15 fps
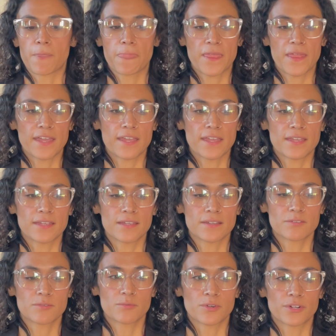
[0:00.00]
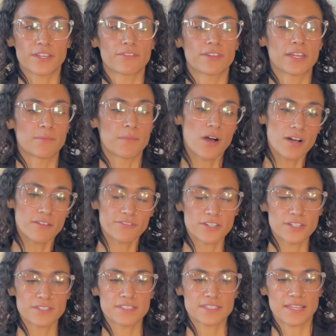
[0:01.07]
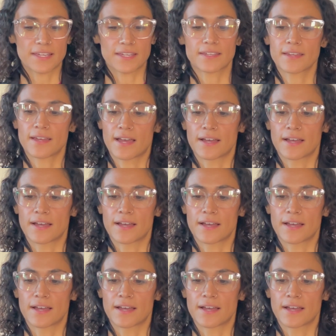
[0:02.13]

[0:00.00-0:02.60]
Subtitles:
They were giving him offers, like